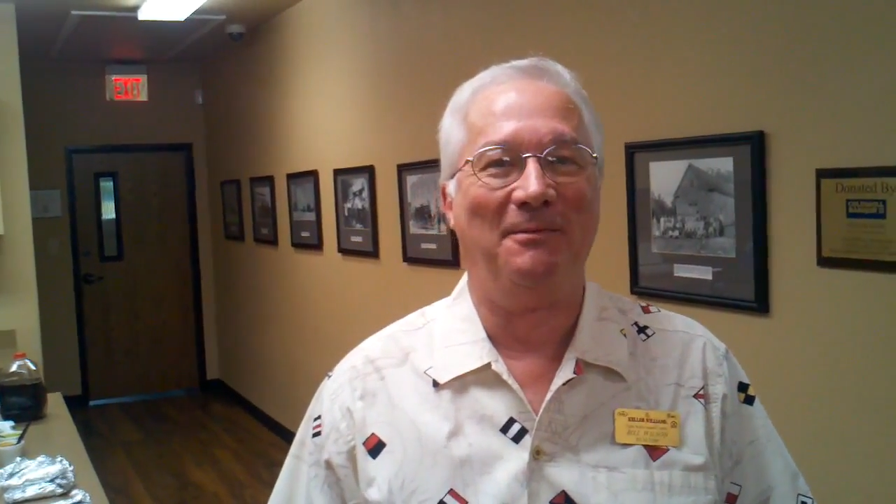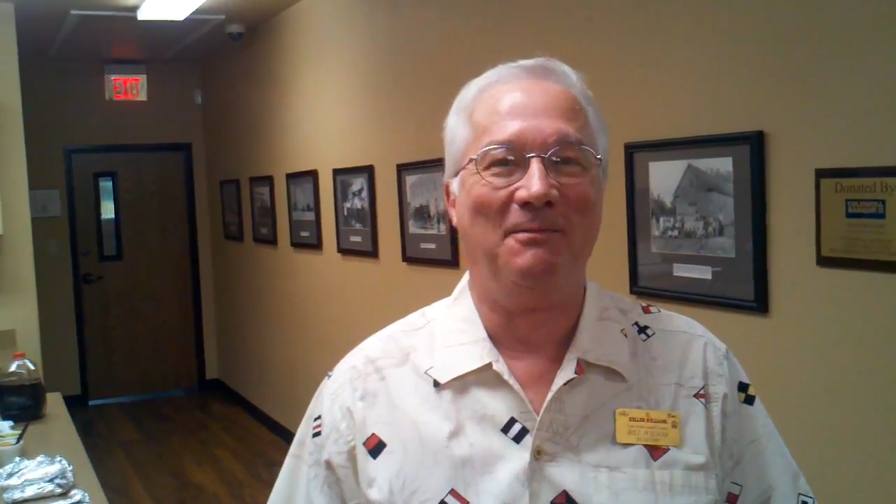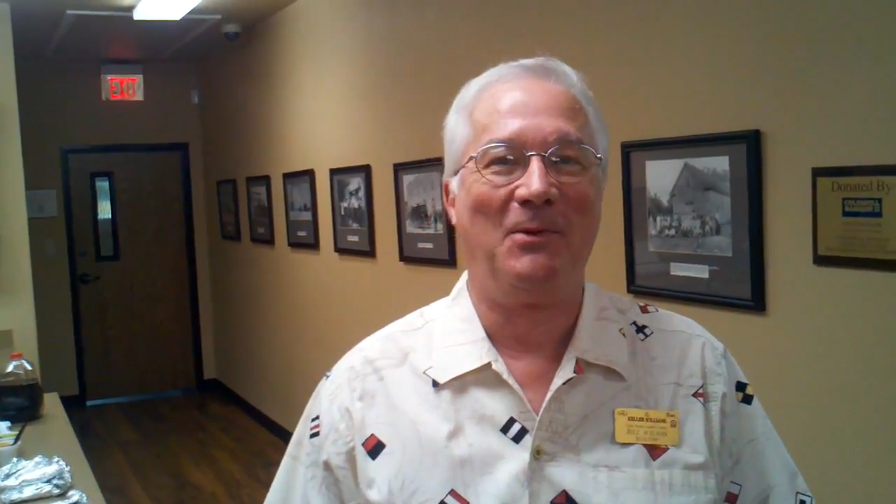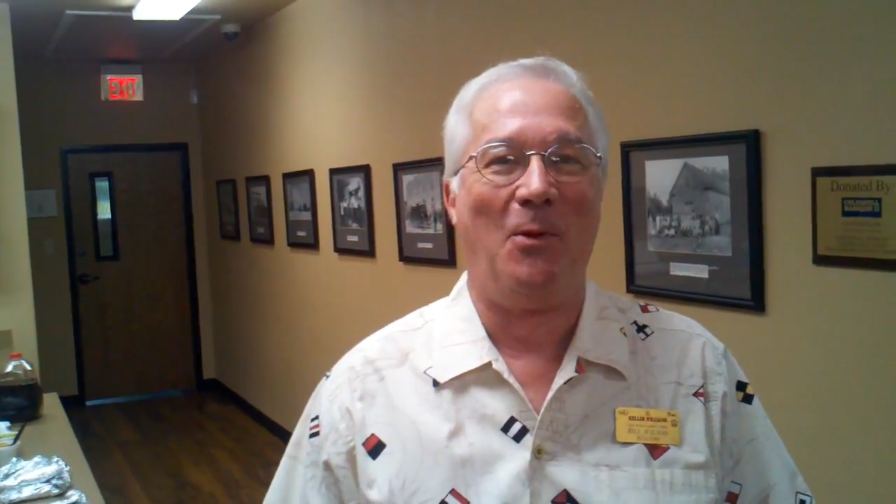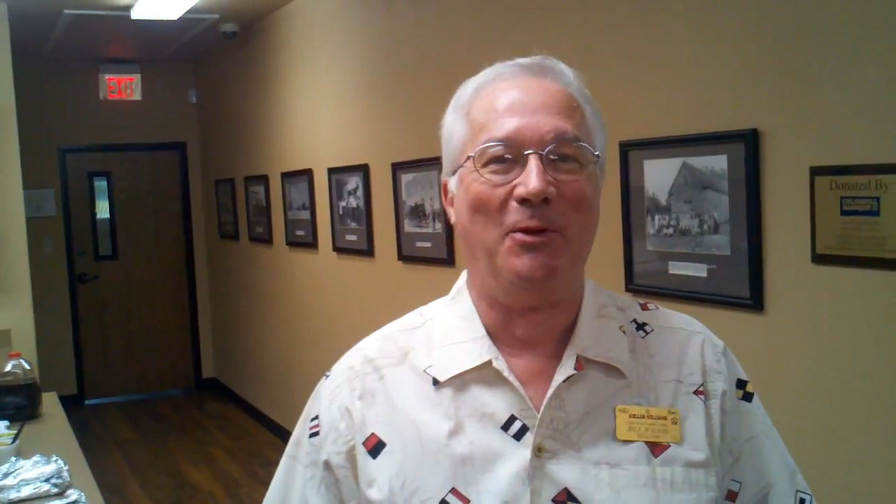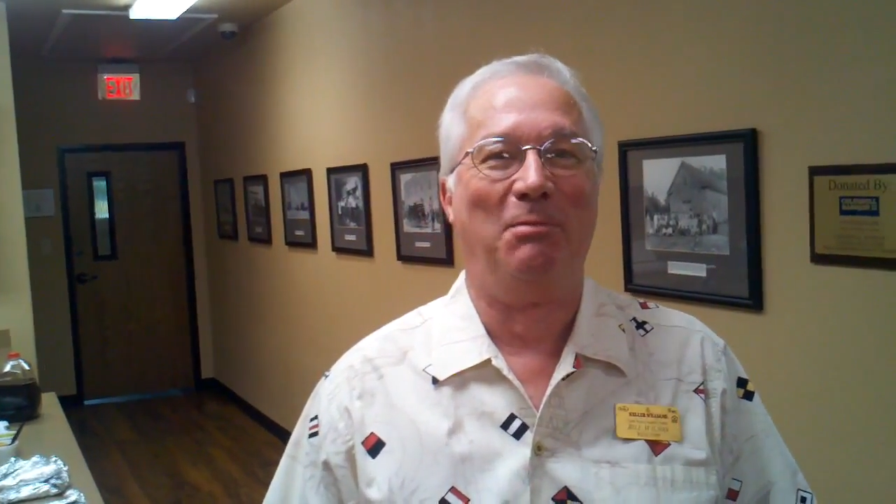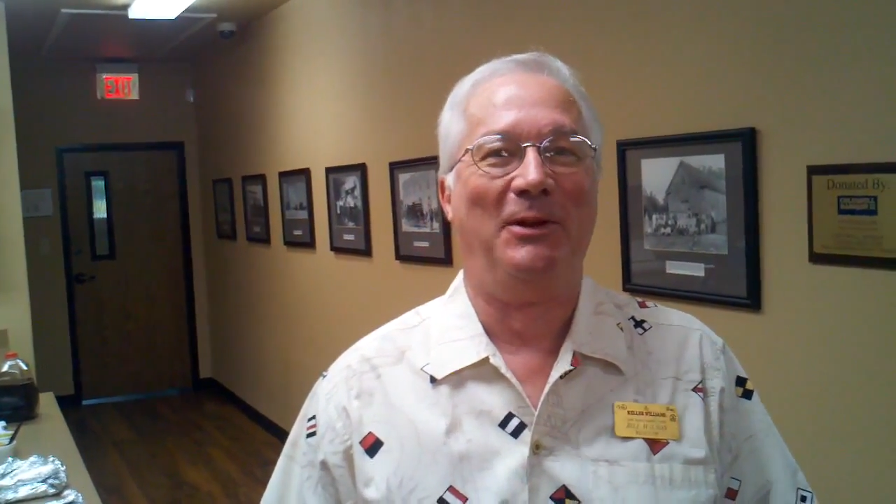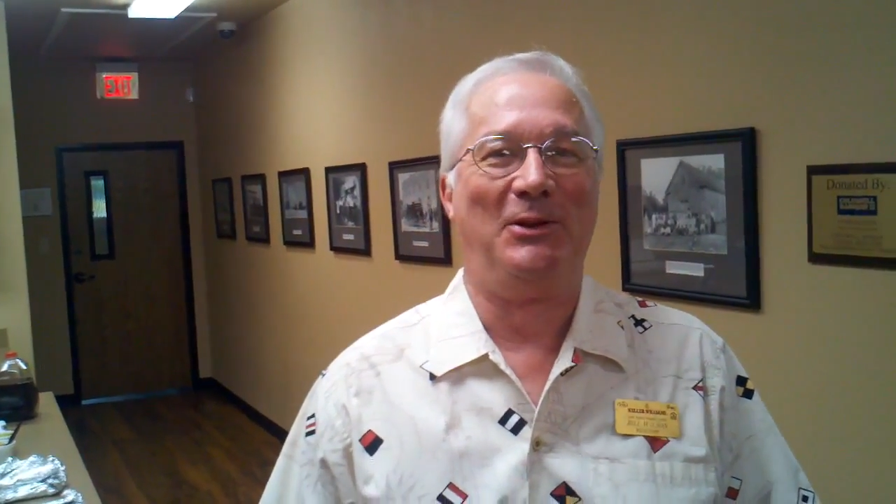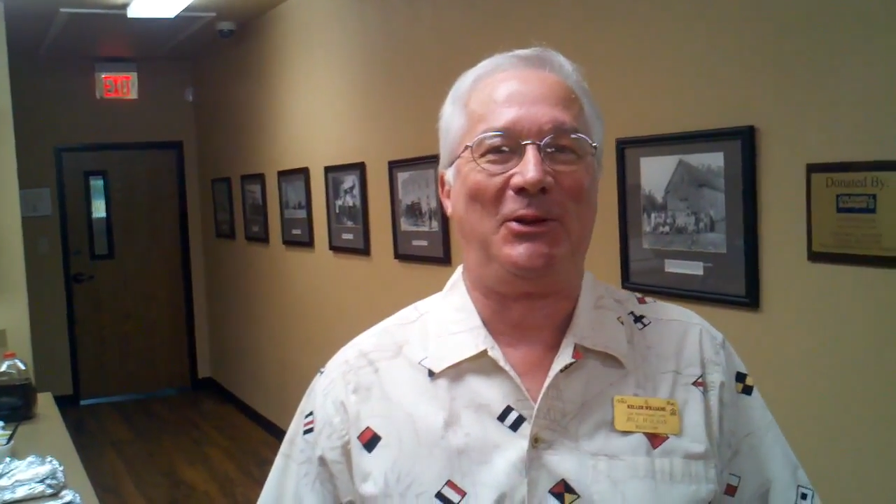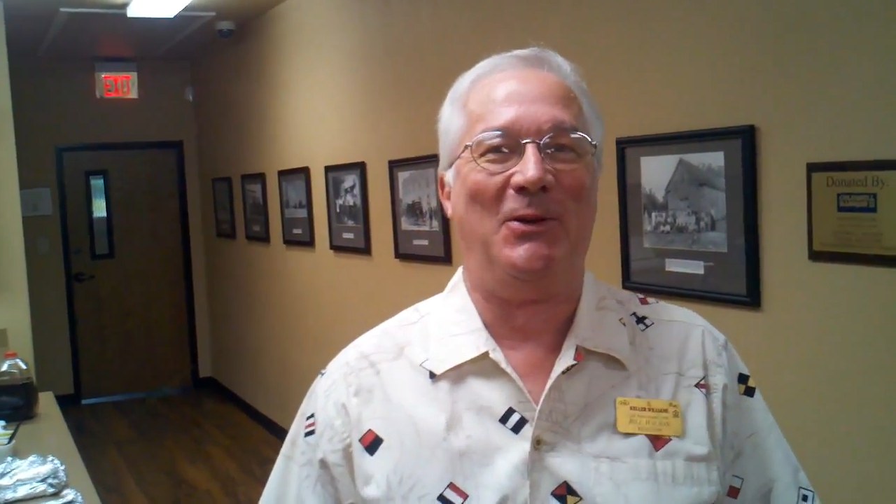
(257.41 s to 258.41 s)
and called
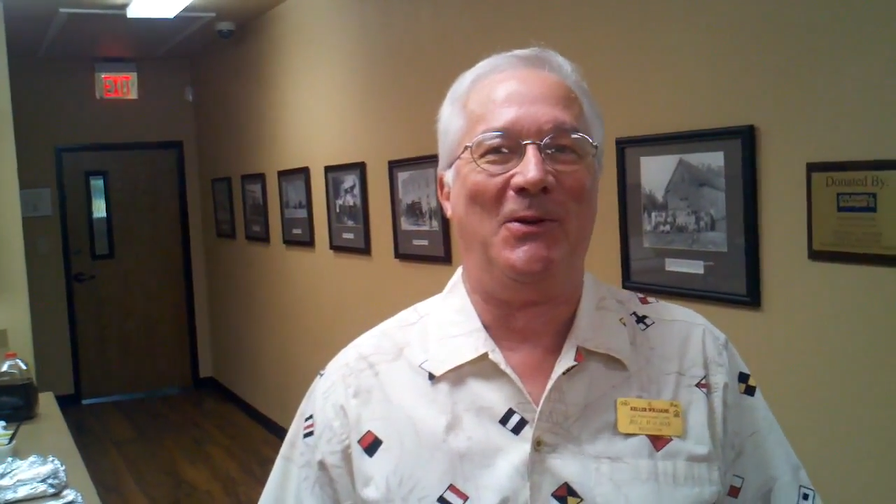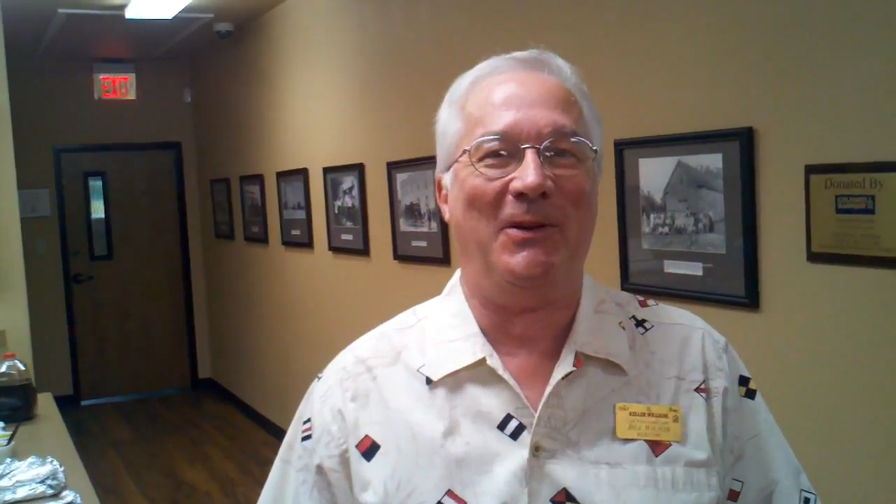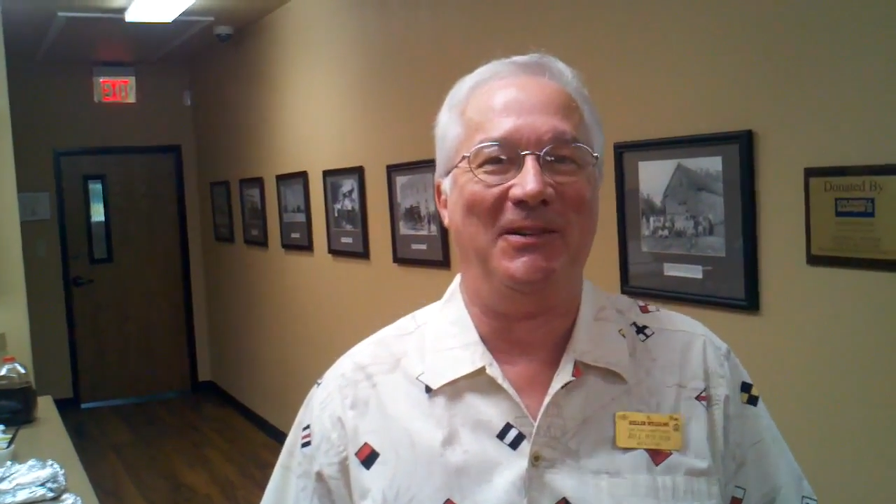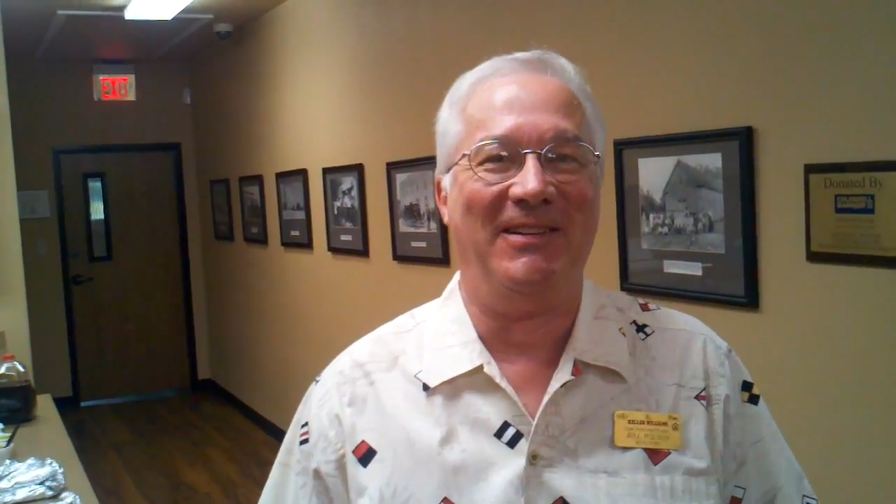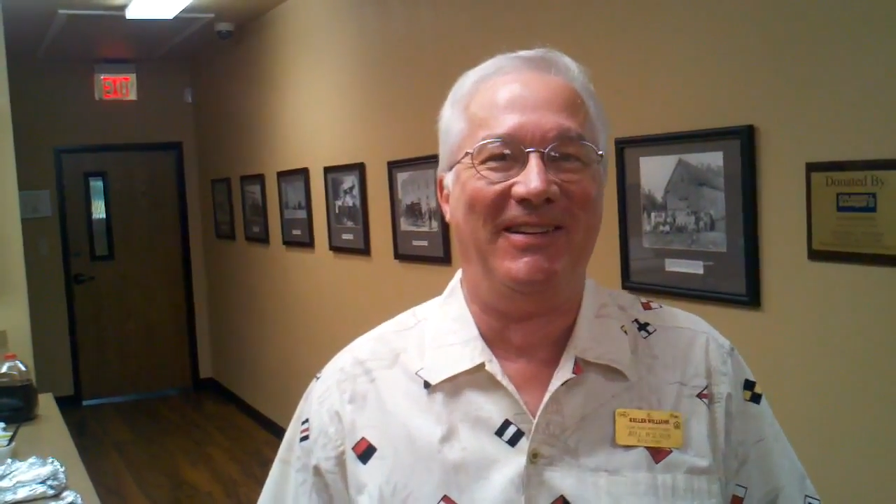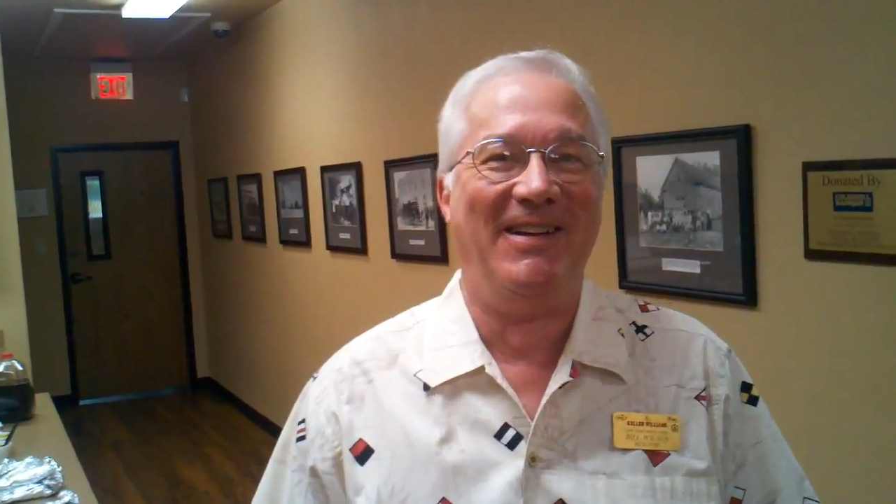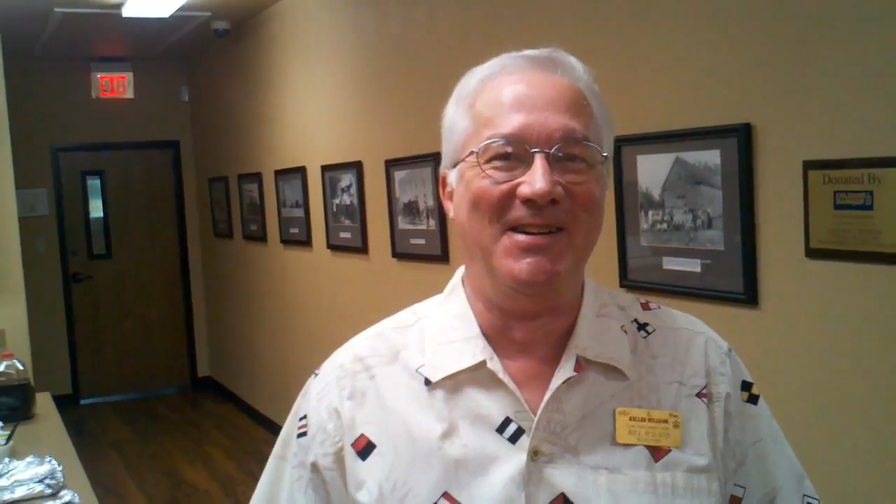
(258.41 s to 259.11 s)
the police on it.